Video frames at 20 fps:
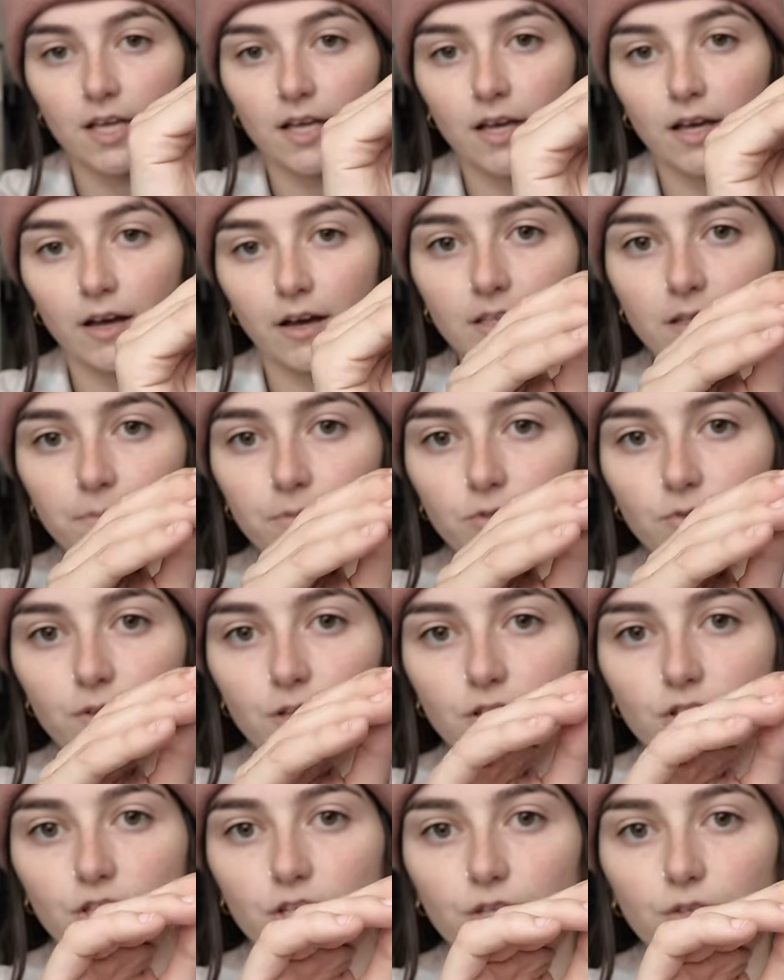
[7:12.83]
I ended up
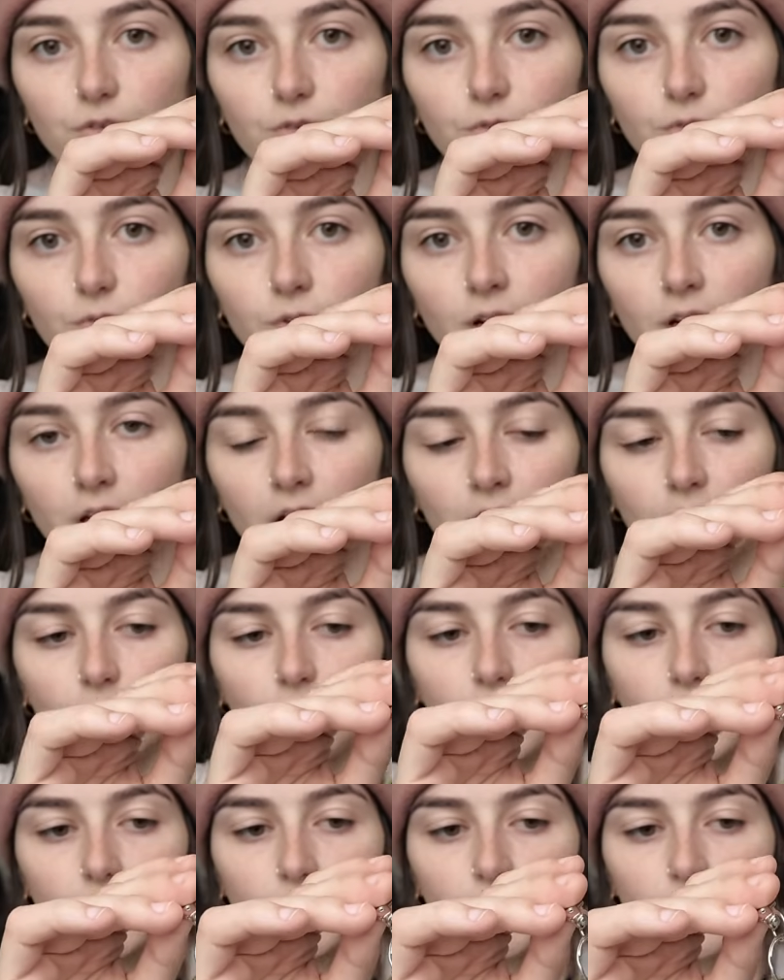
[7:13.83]
doing two,
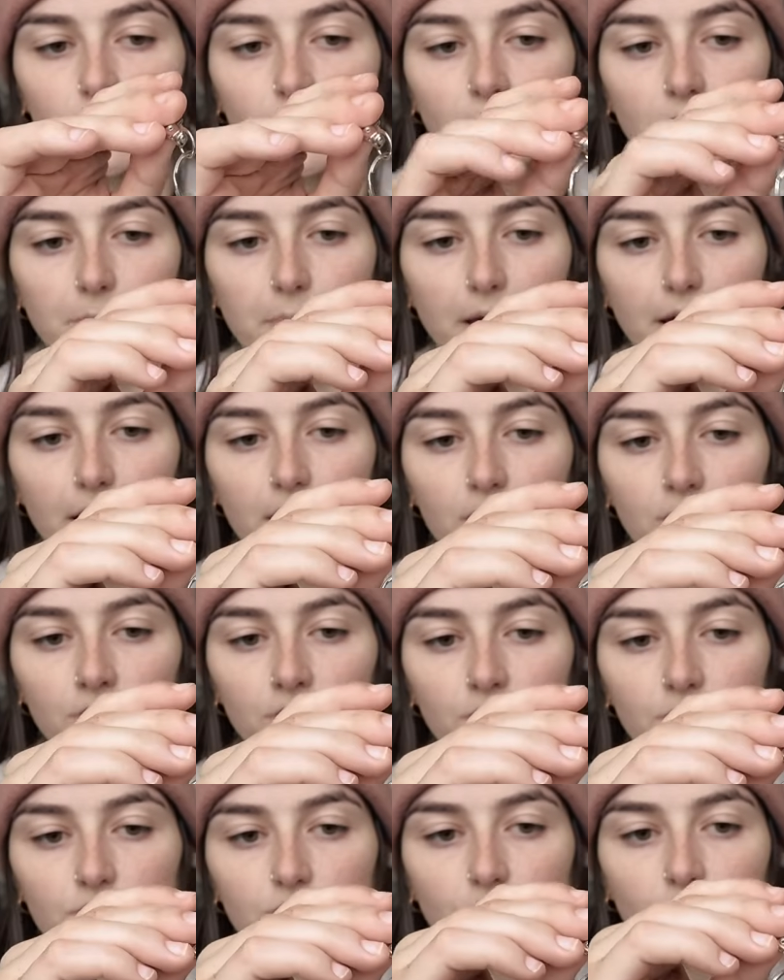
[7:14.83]
which in the
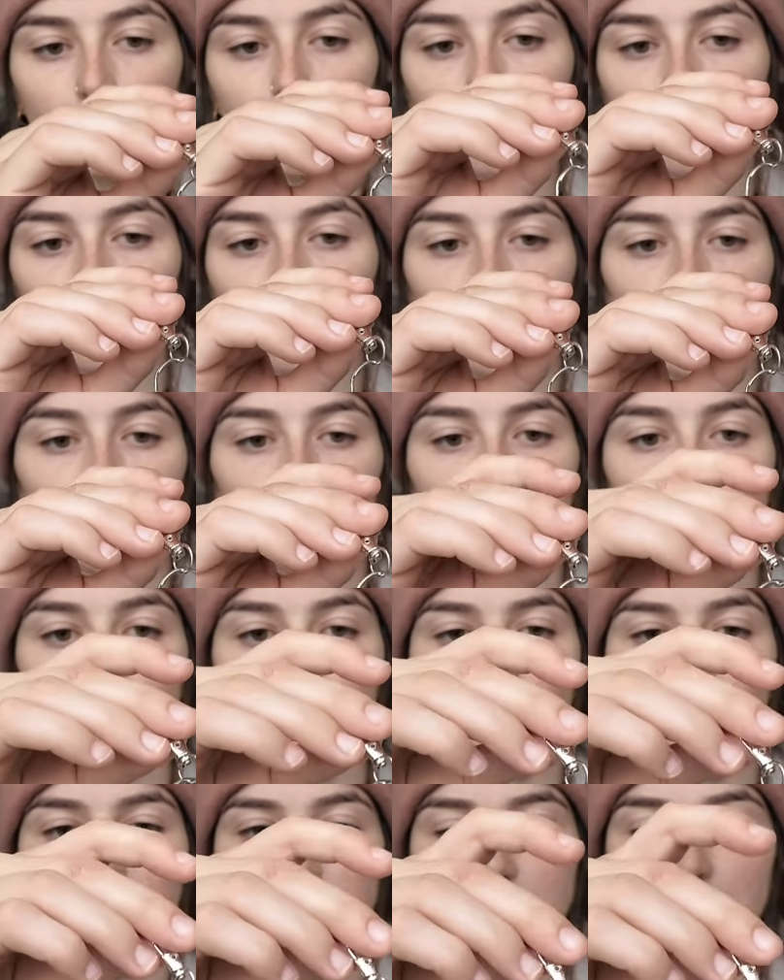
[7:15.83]
pattern there's only the one,
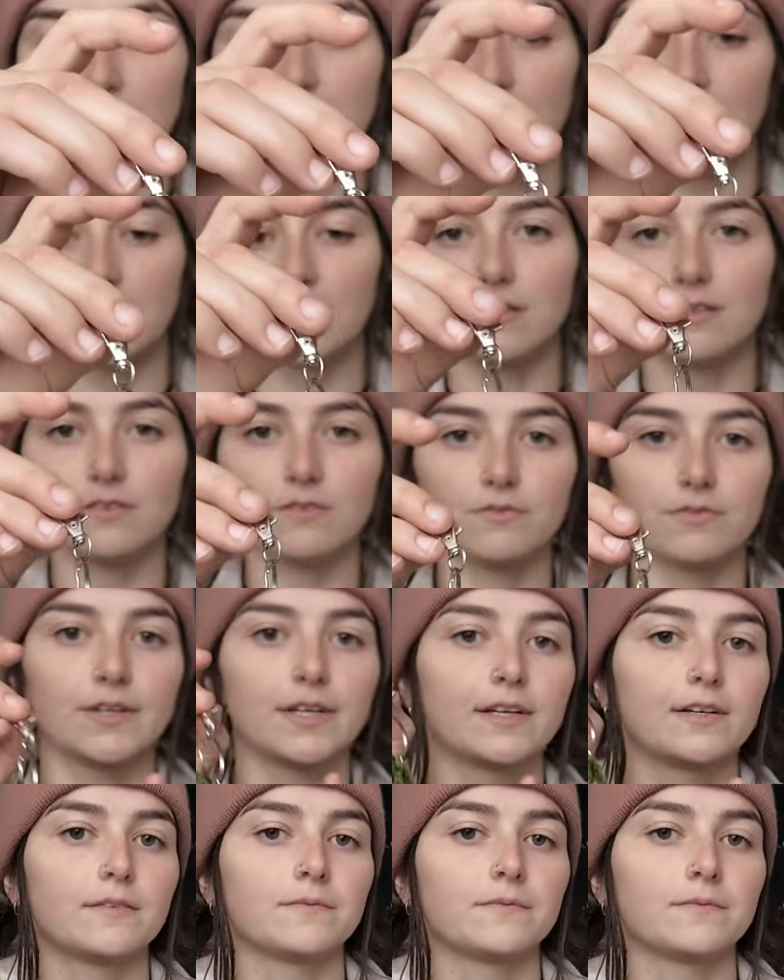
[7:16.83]
so I did kind of